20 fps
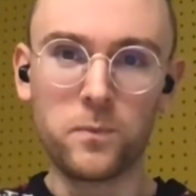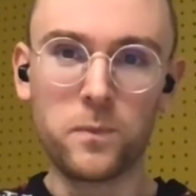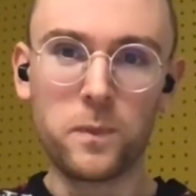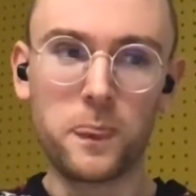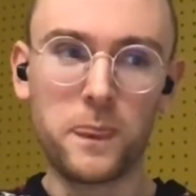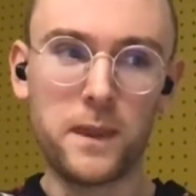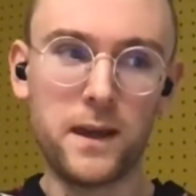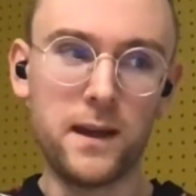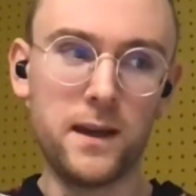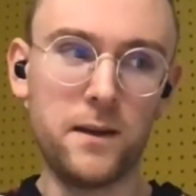
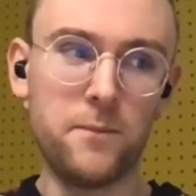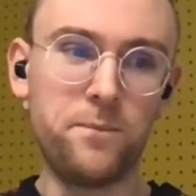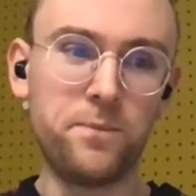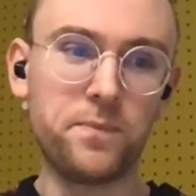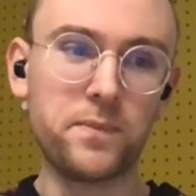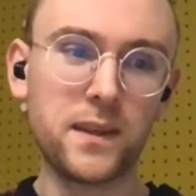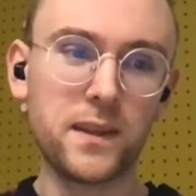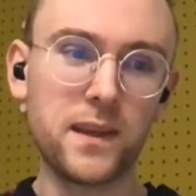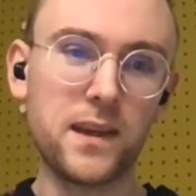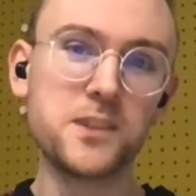Um,
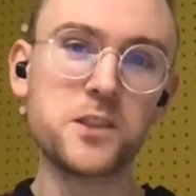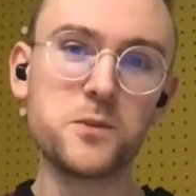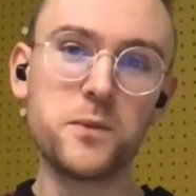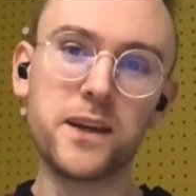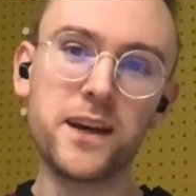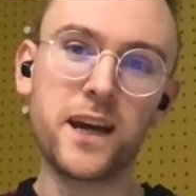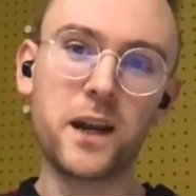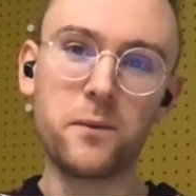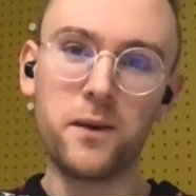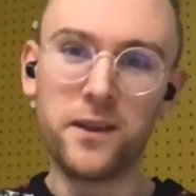so we kind of
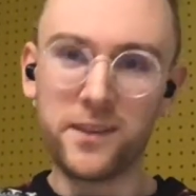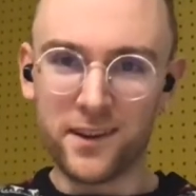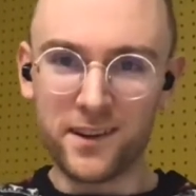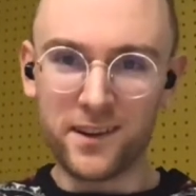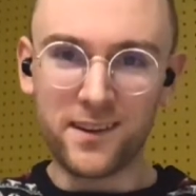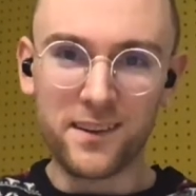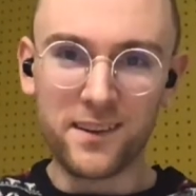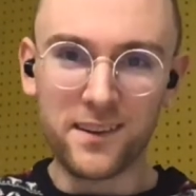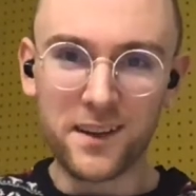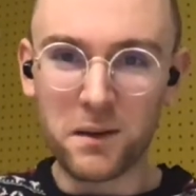went on
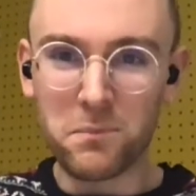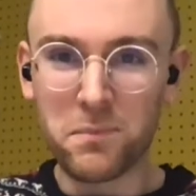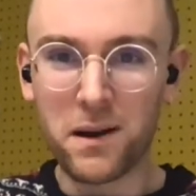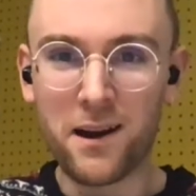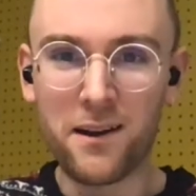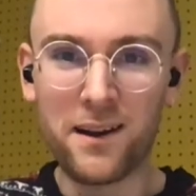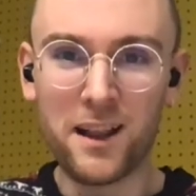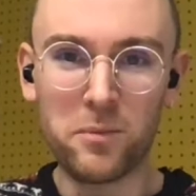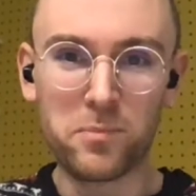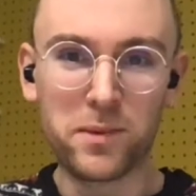on parallel
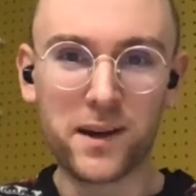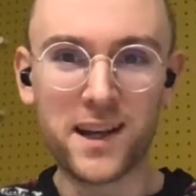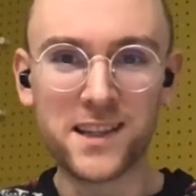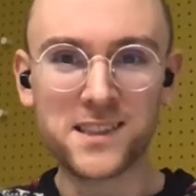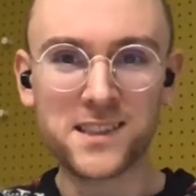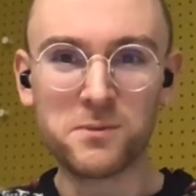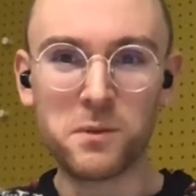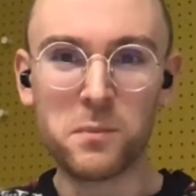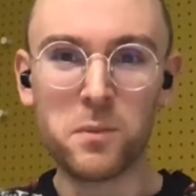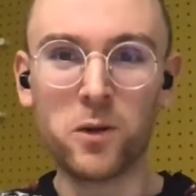paths. We
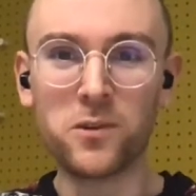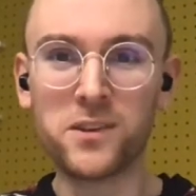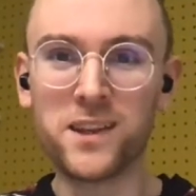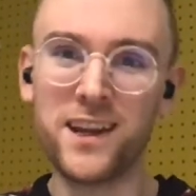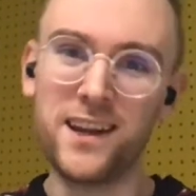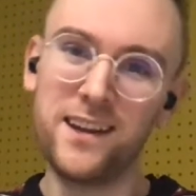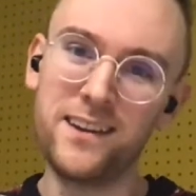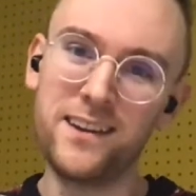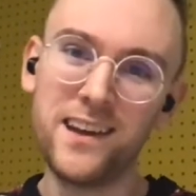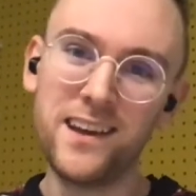both did
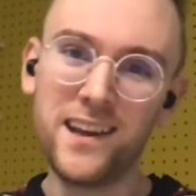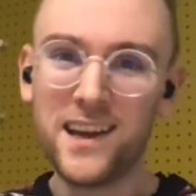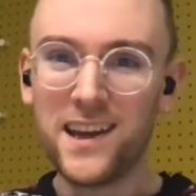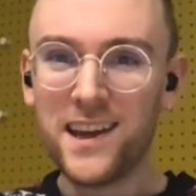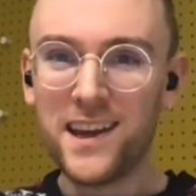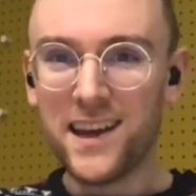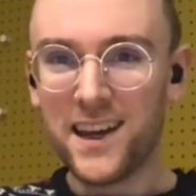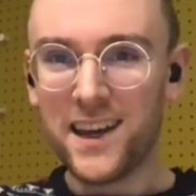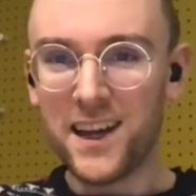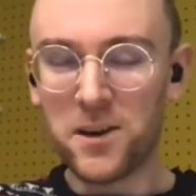
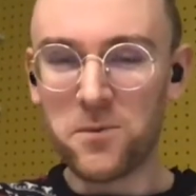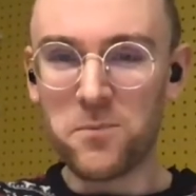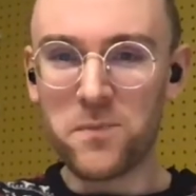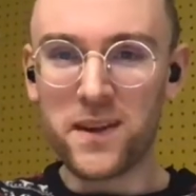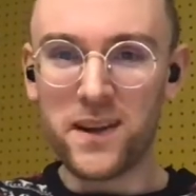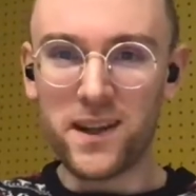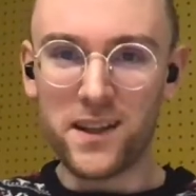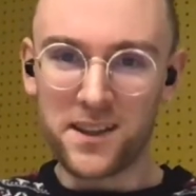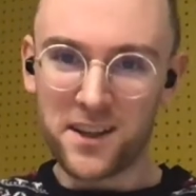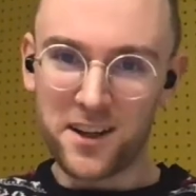um, an
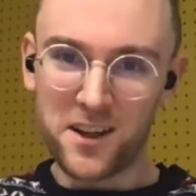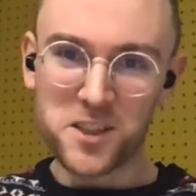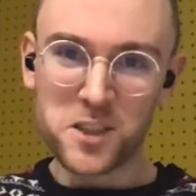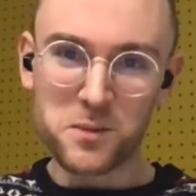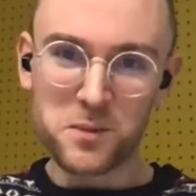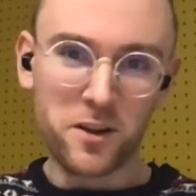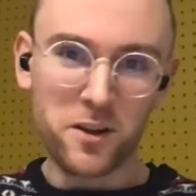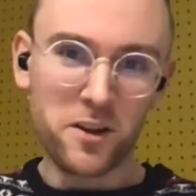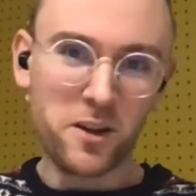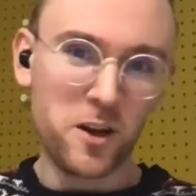internship with the
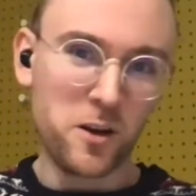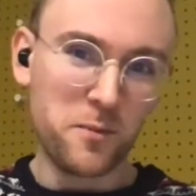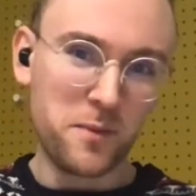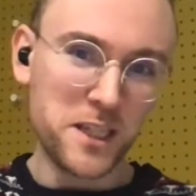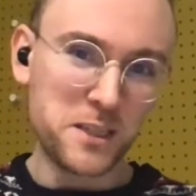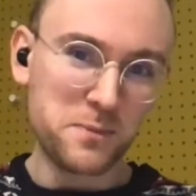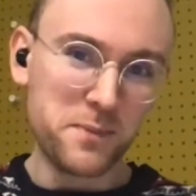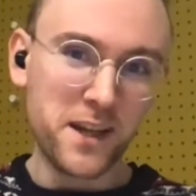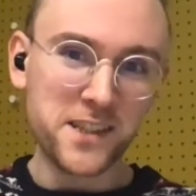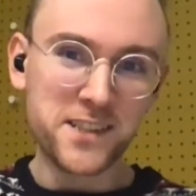European
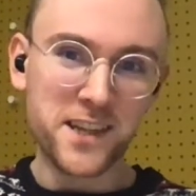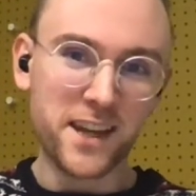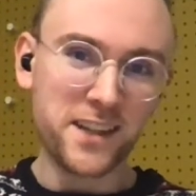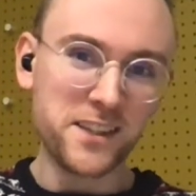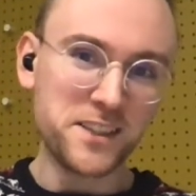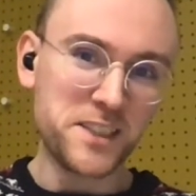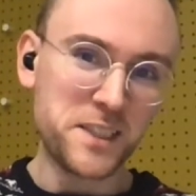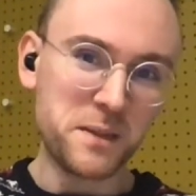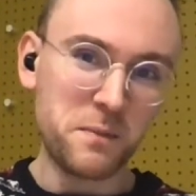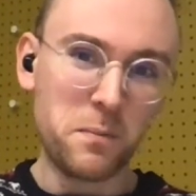Space Agency.
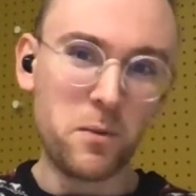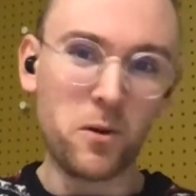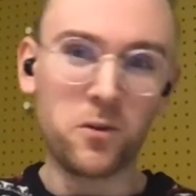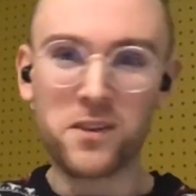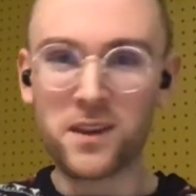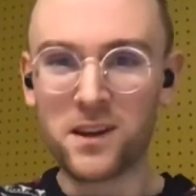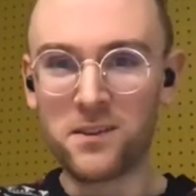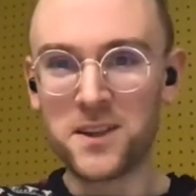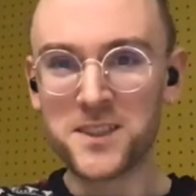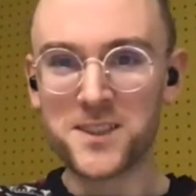We both did a
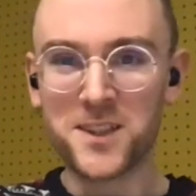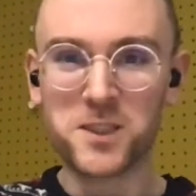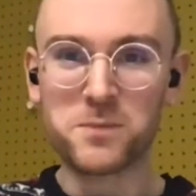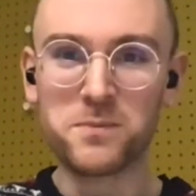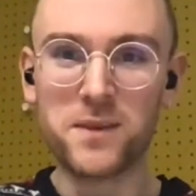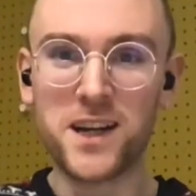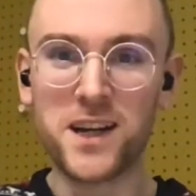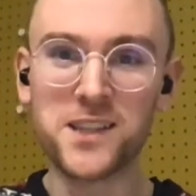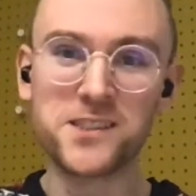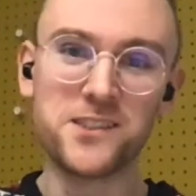research
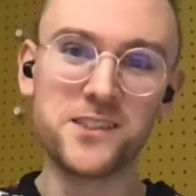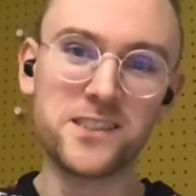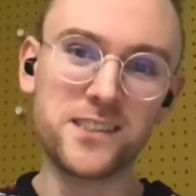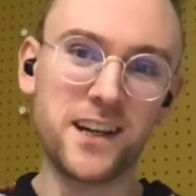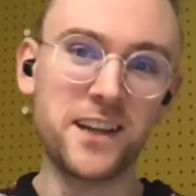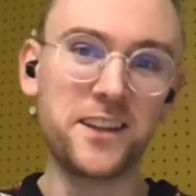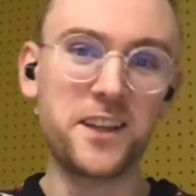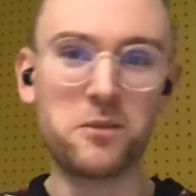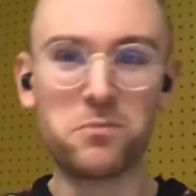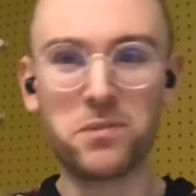master's. I did a
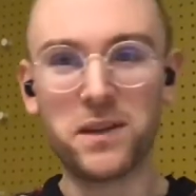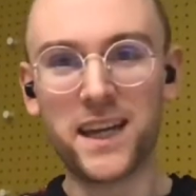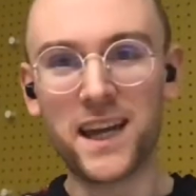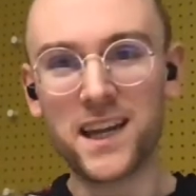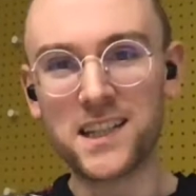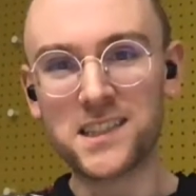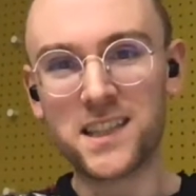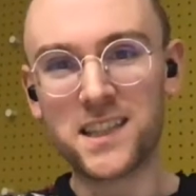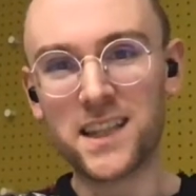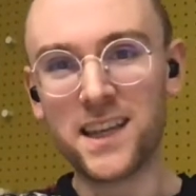
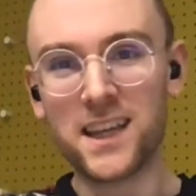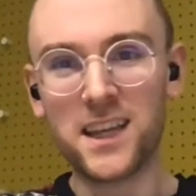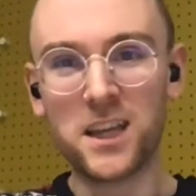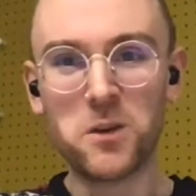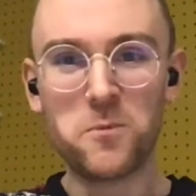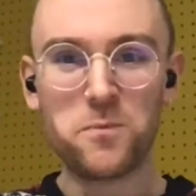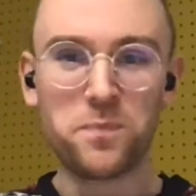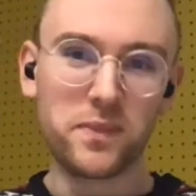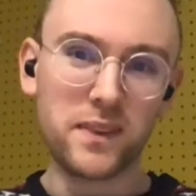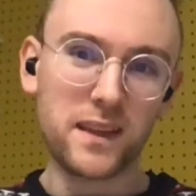PhD
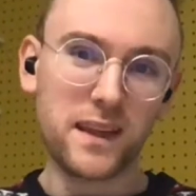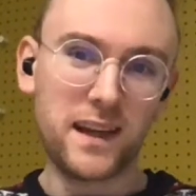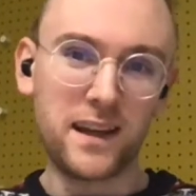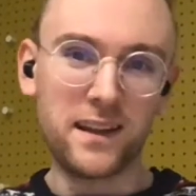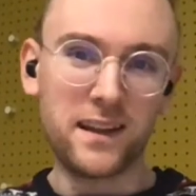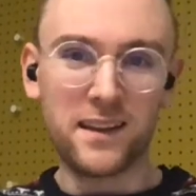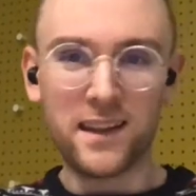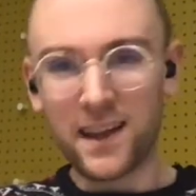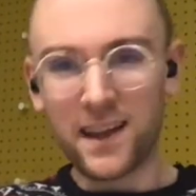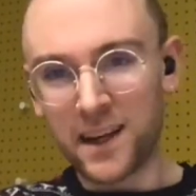and
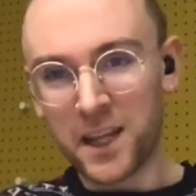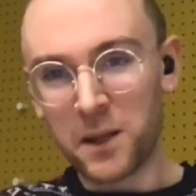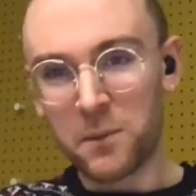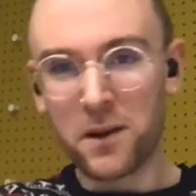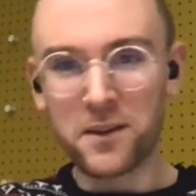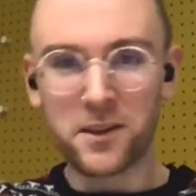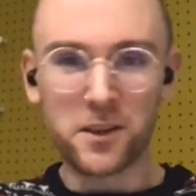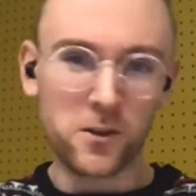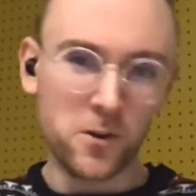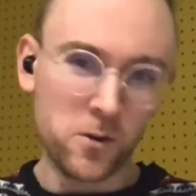then he went to
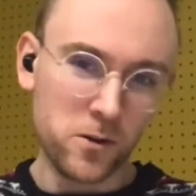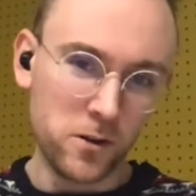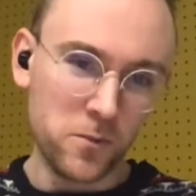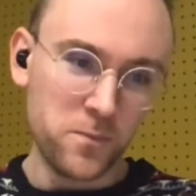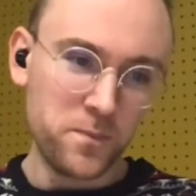Google.